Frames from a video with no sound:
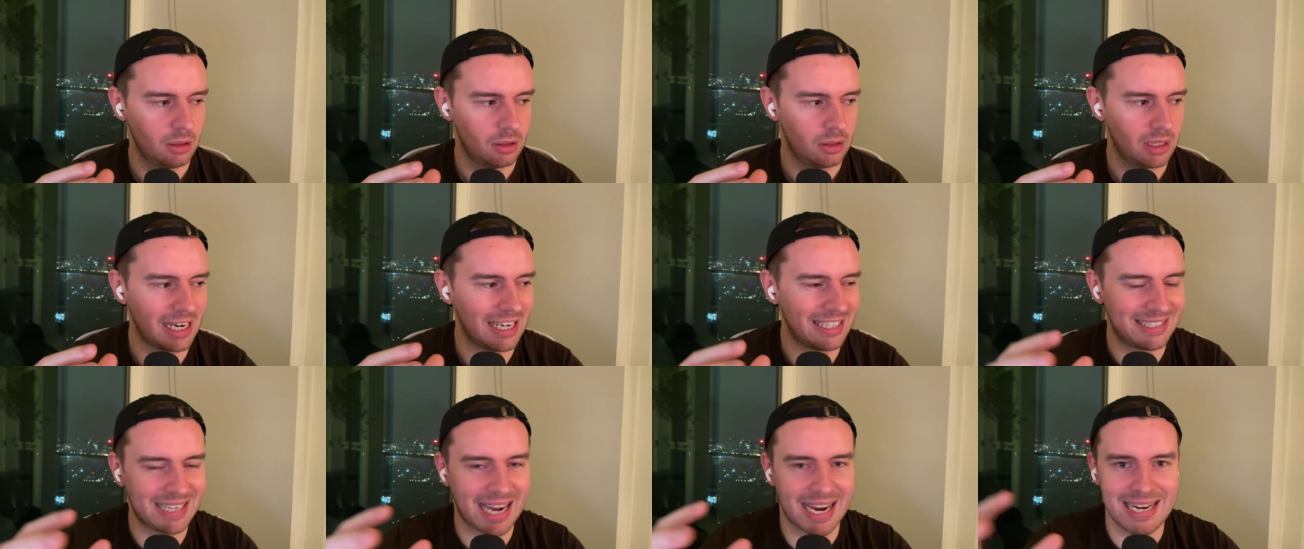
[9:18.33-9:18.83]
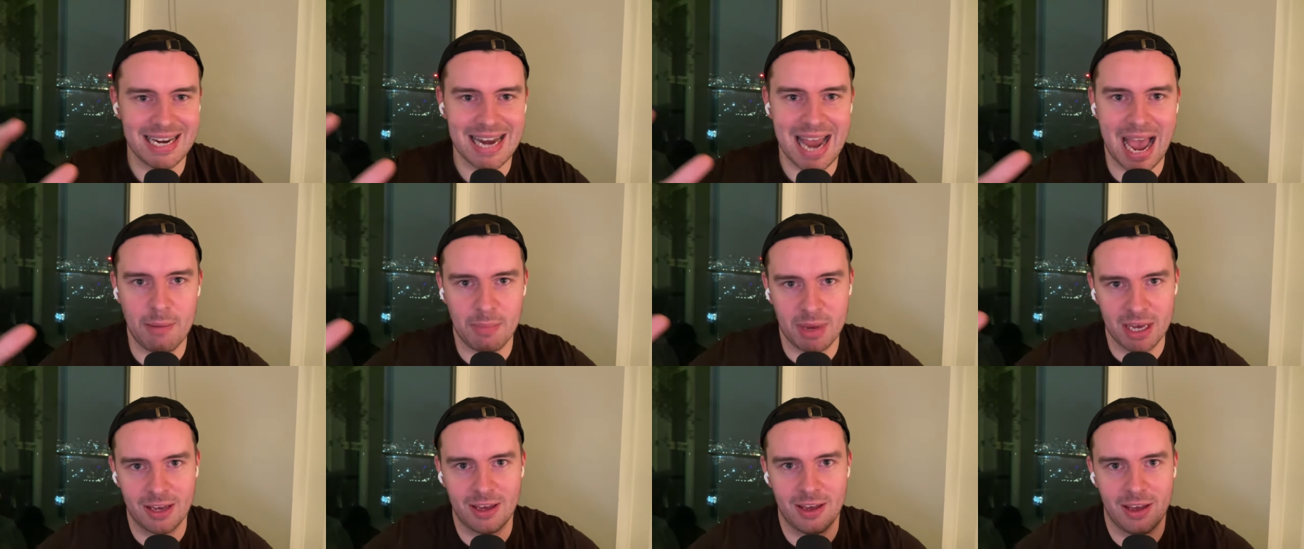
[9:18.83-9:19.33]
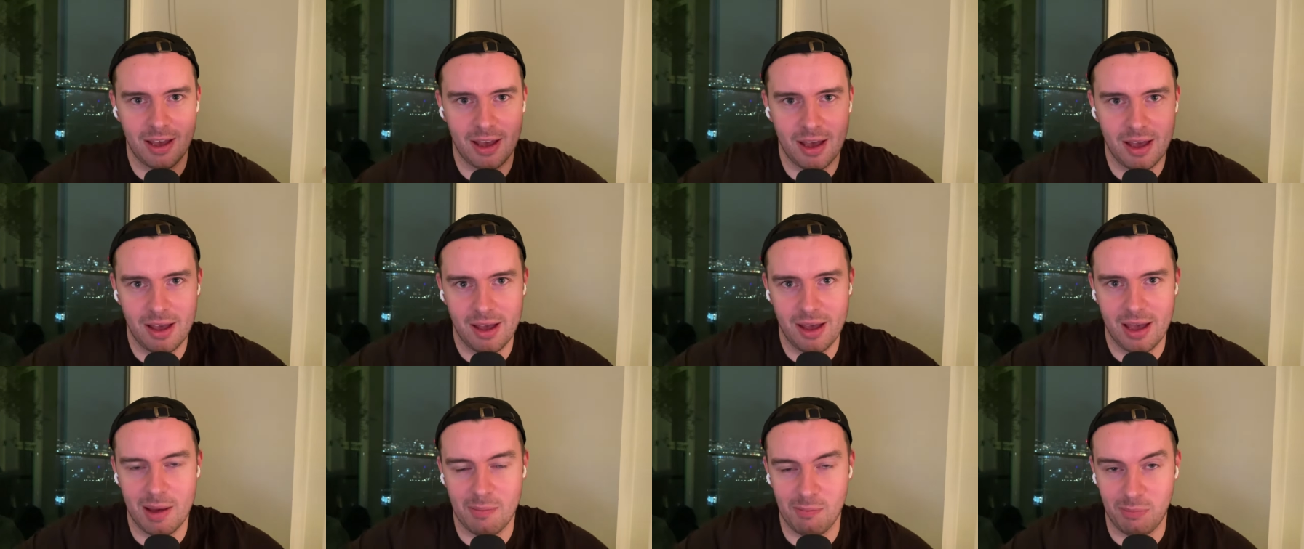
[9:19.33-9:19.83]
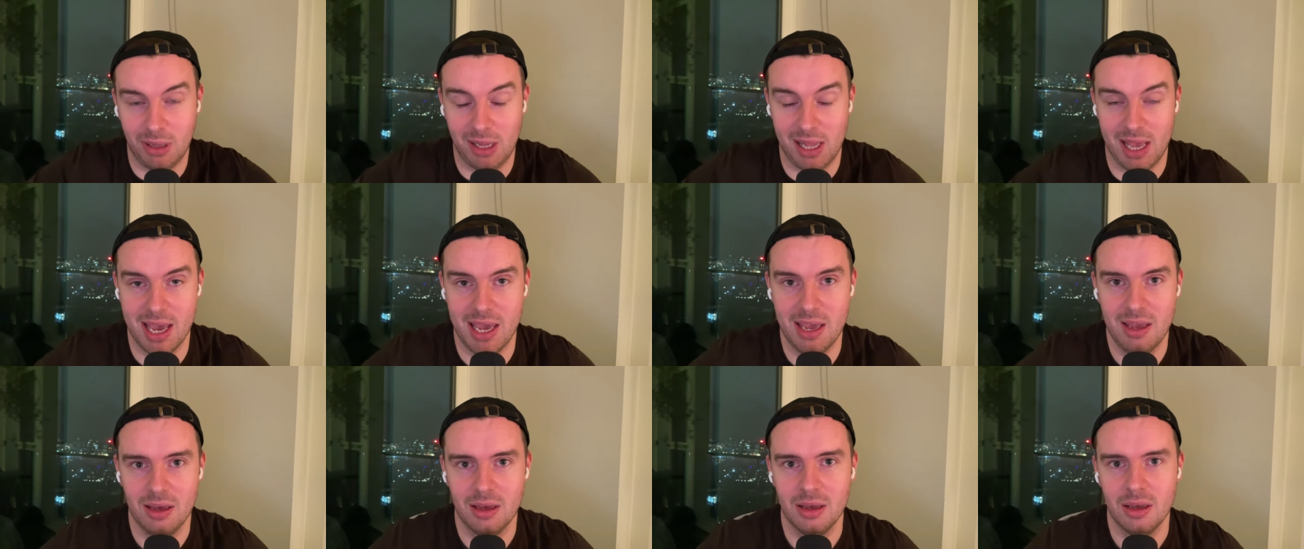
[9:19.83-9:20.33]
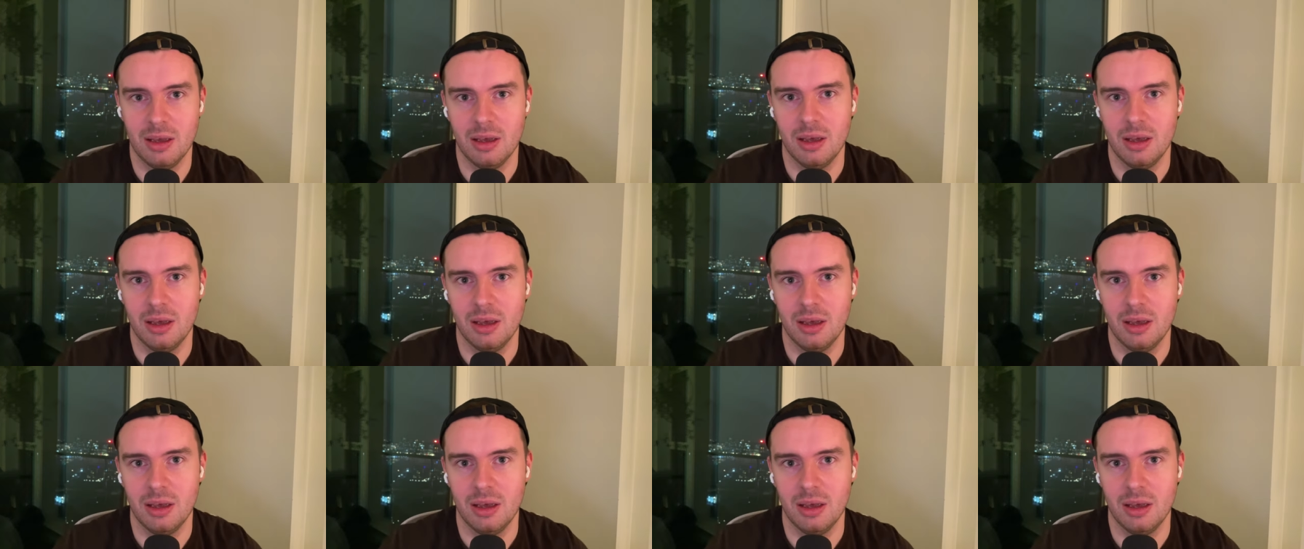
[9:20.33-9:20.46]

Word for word: kind of dynamic at play